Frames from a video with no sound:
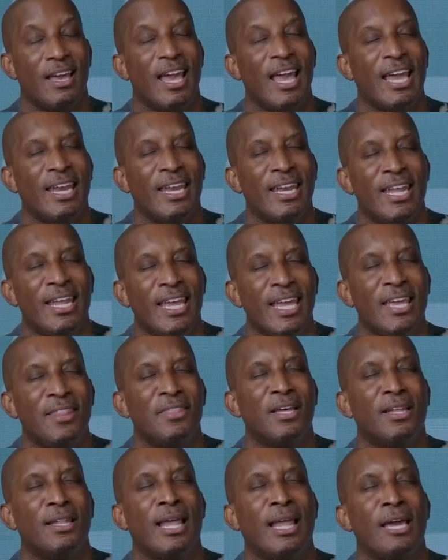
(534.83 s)
and in
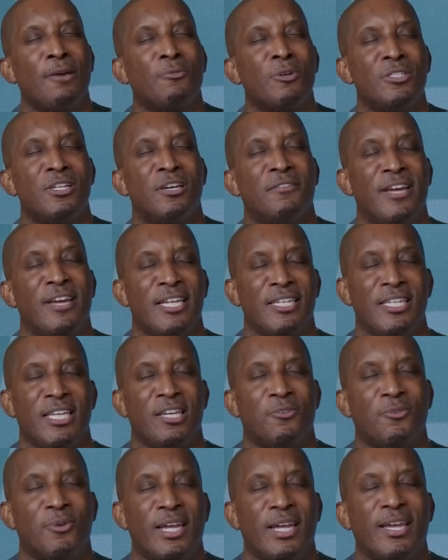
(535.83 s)
the language of
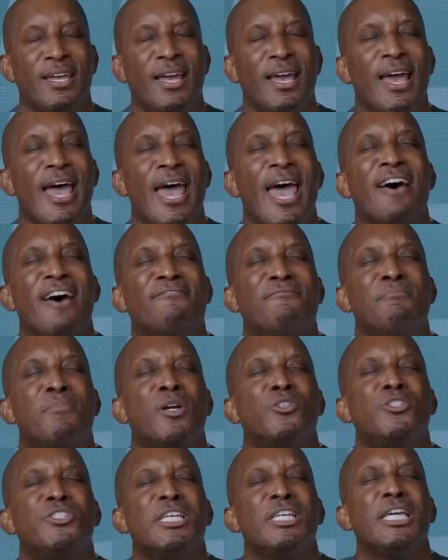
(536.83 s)
antiquity, have
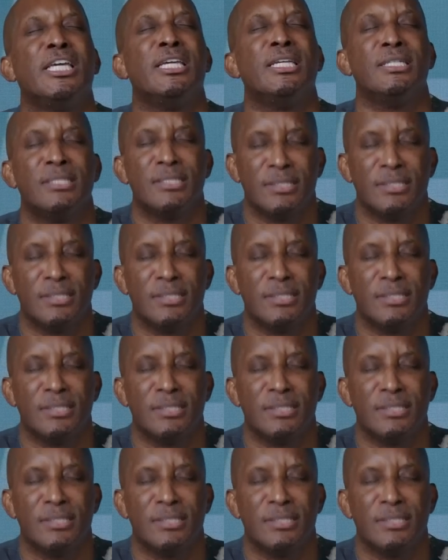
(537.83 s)
mercy.